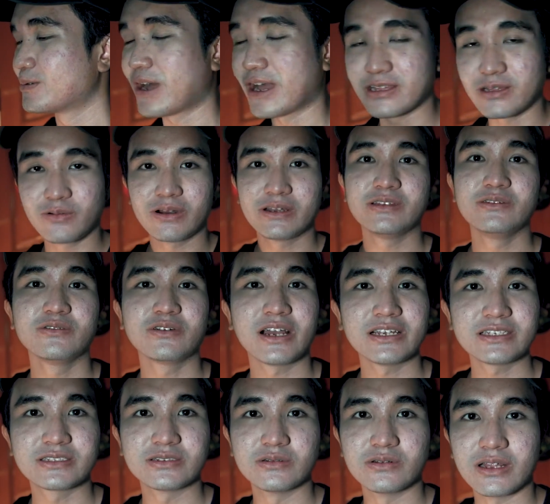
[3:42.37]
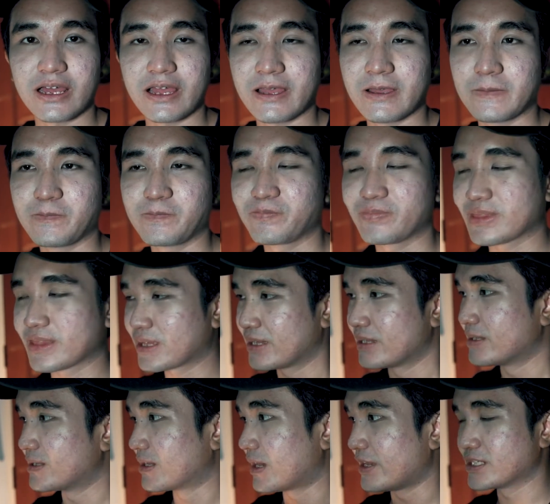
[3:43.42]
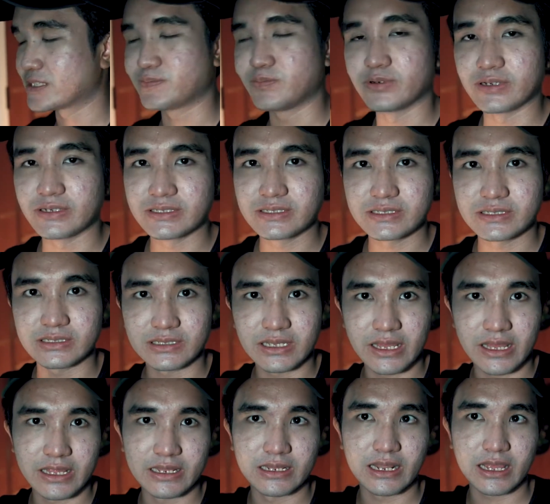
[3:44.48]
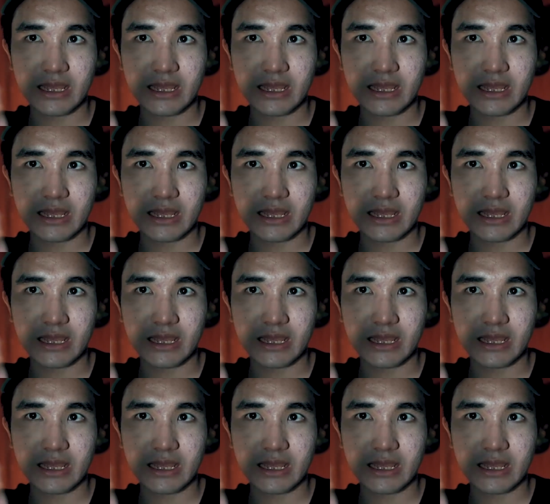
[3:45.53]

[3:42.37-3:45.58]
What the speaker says: I don't want you guys to experience and